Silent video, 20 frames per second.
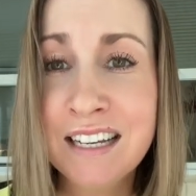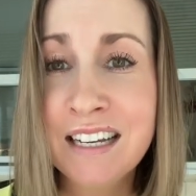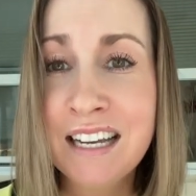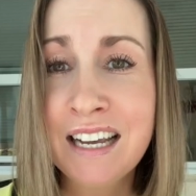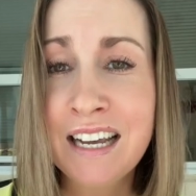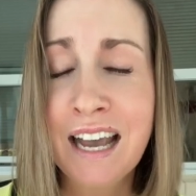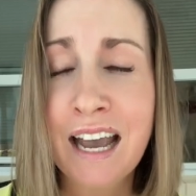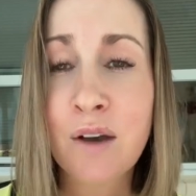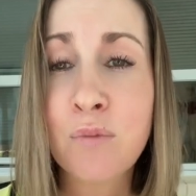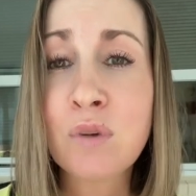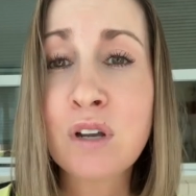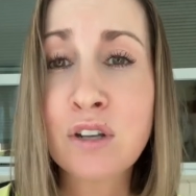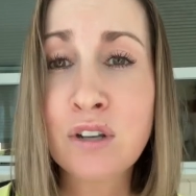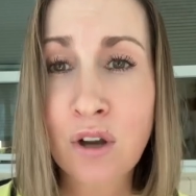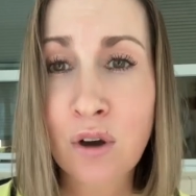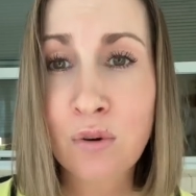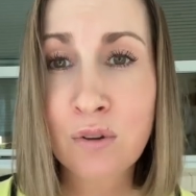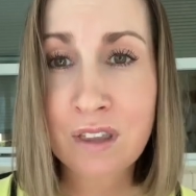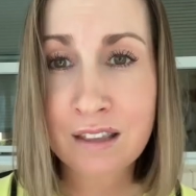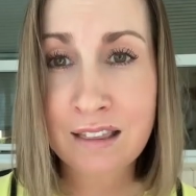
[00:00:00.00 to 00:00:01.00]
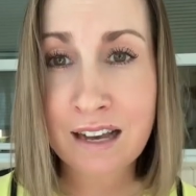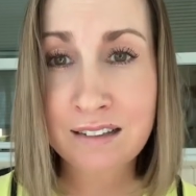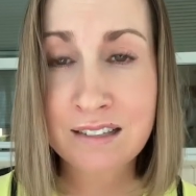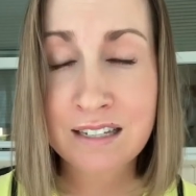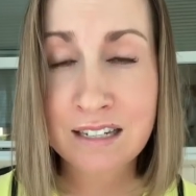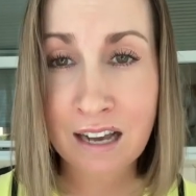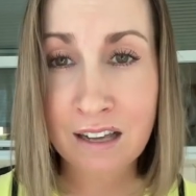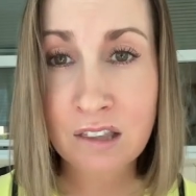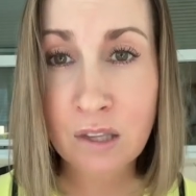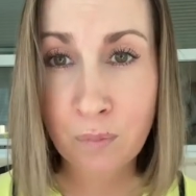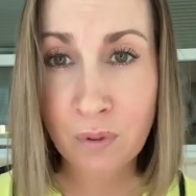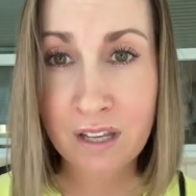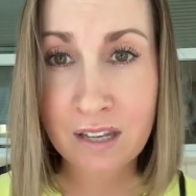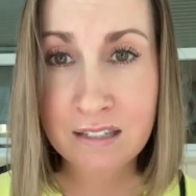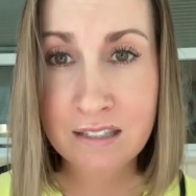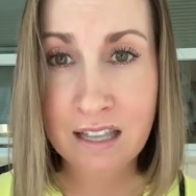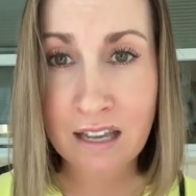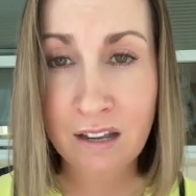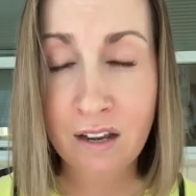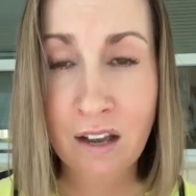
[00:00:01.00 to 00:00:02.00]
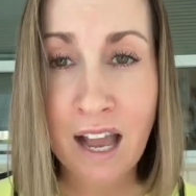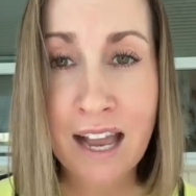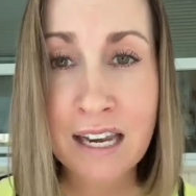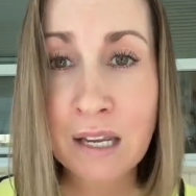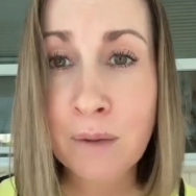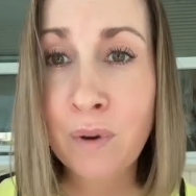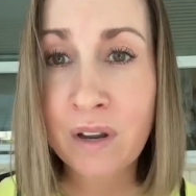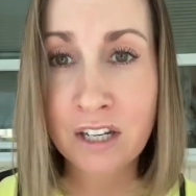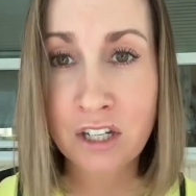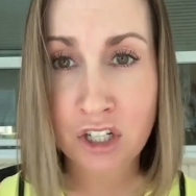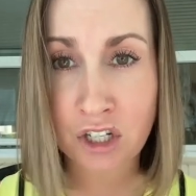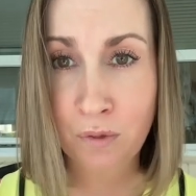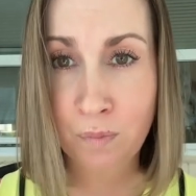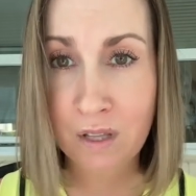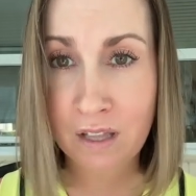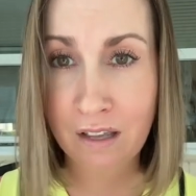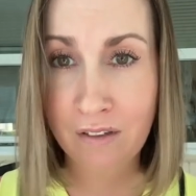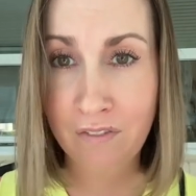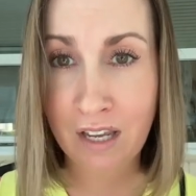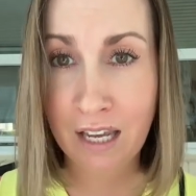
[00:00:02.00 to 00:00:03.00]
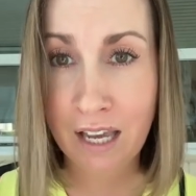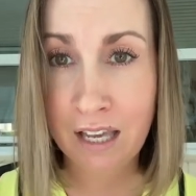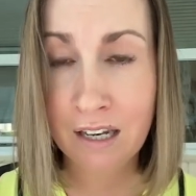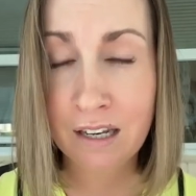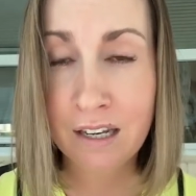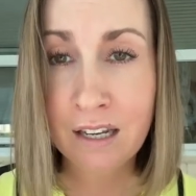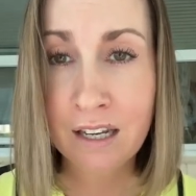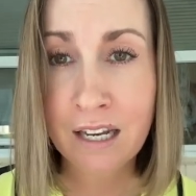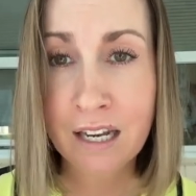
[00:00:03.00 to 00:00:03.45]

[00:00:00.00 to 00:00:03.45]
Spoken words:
And we know that that's not the place that anybody should be living in.